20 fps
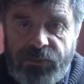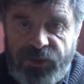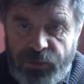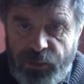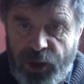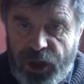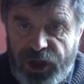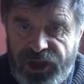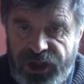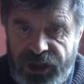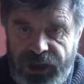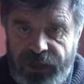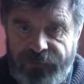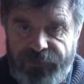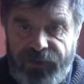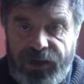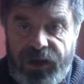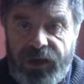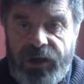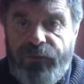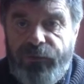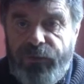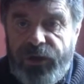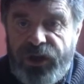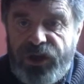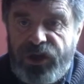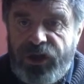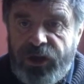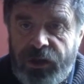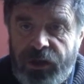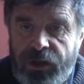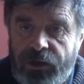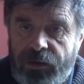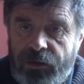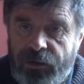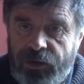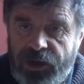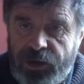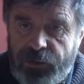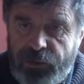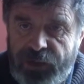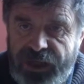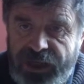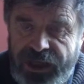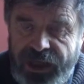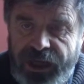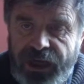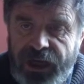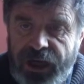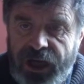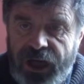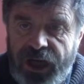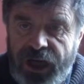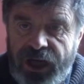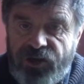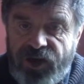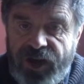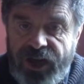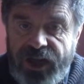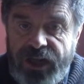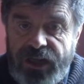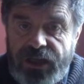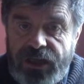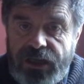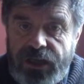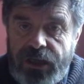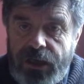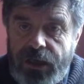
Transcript: most significant of which are the methane hydrates,